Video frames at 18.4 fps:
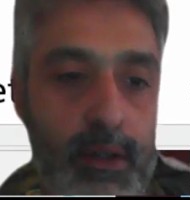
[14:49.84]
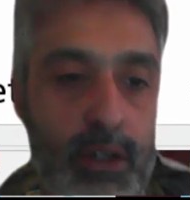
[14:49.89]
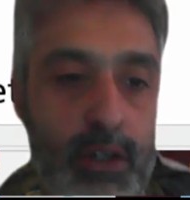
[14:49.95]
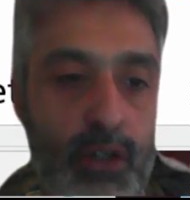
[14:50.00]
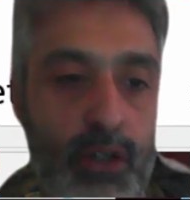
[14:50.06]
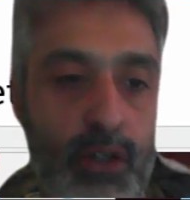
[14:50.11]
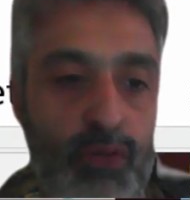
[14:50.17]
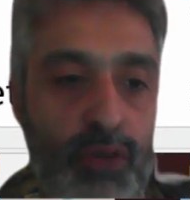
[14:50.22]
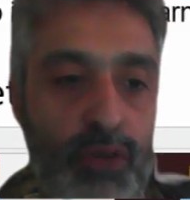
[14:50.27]

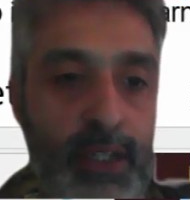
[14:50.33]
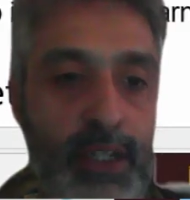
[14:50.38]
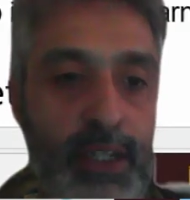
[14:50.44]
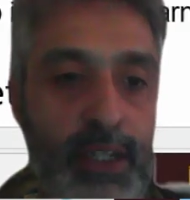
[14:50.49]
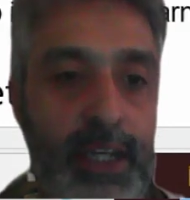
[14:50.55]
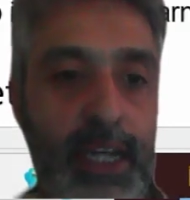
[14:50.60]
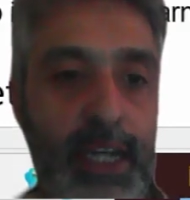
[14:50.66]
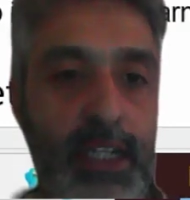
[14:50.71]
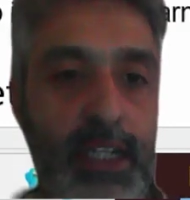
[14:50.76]
So we will
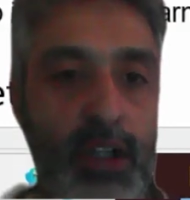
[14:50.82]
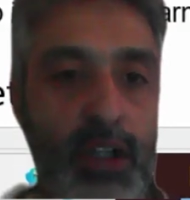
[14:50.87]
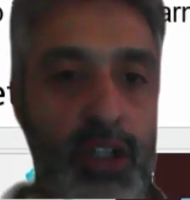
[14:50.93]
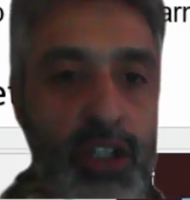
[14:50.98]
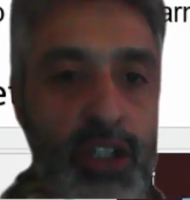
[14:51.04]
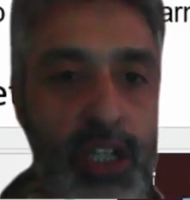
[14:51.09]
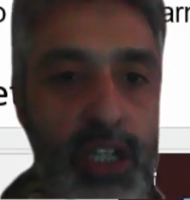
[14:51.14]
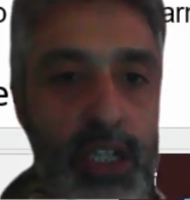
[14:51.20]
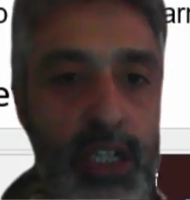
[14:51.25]
create a
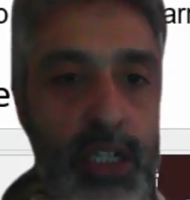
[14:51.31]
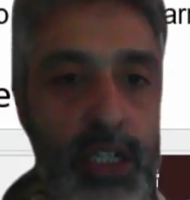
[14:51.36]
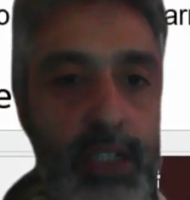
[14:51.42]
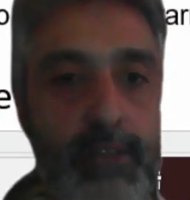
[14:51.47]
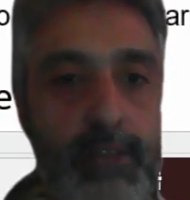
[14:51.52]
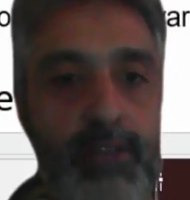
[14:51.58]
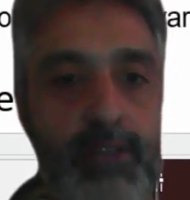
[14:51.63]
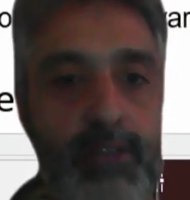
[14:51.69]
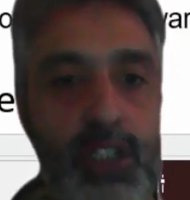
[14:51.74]
cost
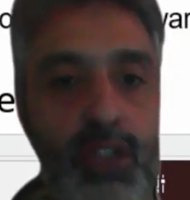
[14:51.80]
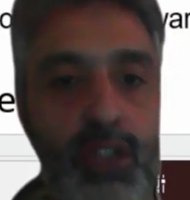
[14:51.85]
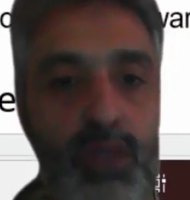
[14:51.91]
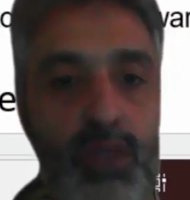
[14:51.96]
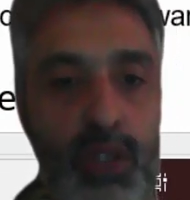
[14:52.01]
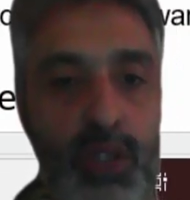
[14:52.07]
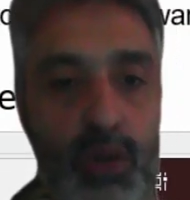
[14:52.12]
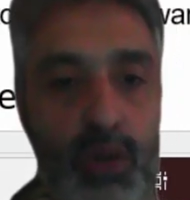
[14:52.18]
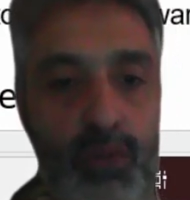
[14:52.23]
center, which is
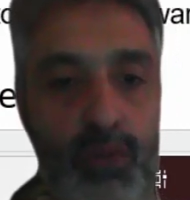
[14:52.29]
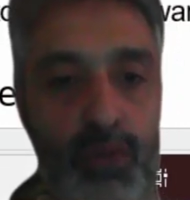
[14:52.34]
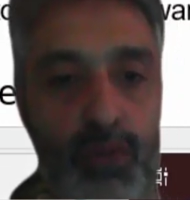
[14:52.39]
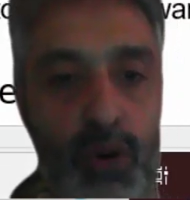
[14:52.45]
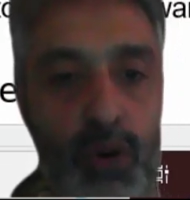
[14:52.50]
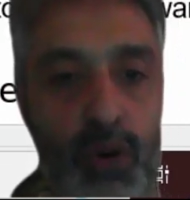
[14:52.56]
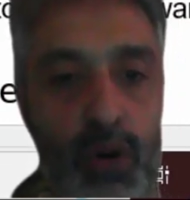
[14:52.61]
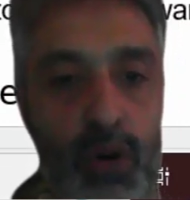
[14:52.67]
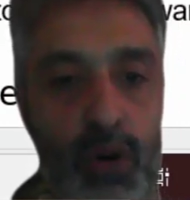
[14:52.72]

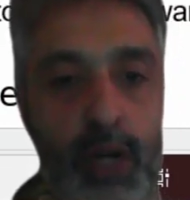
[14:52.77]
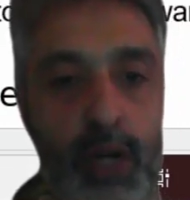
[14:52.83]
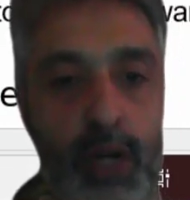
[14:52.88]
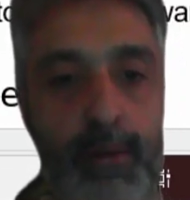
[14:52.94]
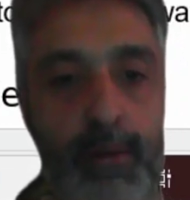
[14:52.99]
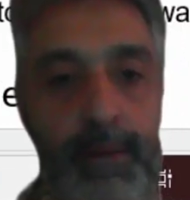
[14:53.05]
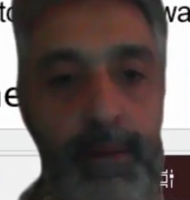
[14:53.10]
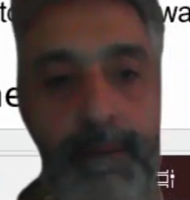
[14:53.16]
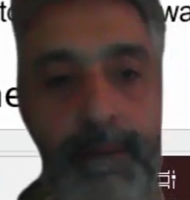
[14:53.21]
104.
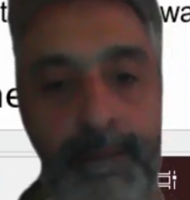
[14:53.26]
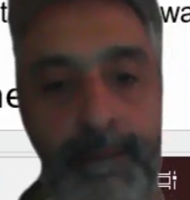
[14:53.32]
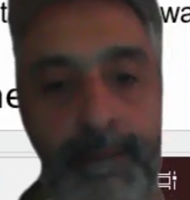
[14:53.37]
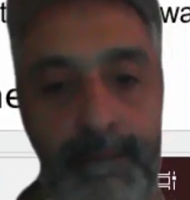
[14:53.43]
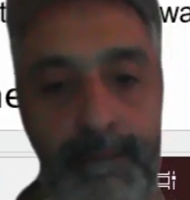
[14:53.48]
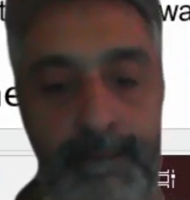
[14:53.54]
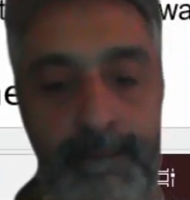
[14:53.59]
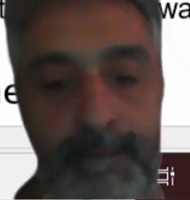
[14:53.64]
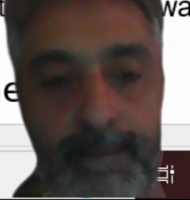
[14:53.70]

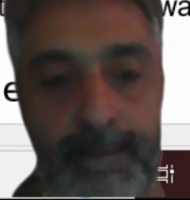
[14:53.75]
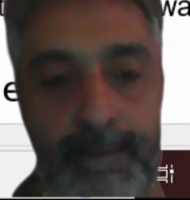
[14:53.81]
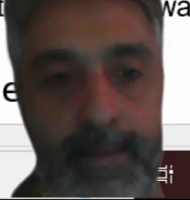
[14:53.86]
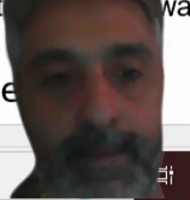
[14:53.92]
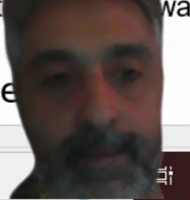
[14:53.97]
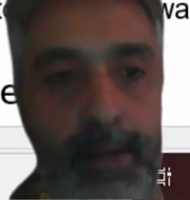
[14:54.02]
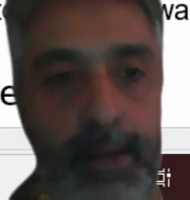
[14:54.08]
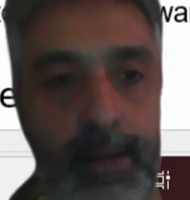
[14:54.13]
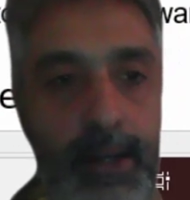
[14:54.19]

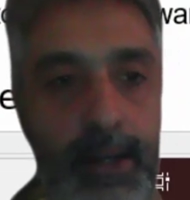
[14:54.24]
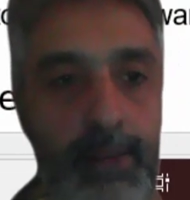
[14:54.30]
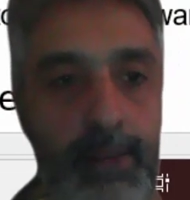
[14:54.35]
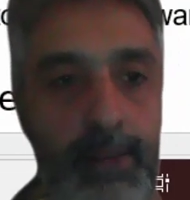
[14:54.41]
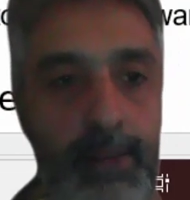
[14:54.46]
Okay.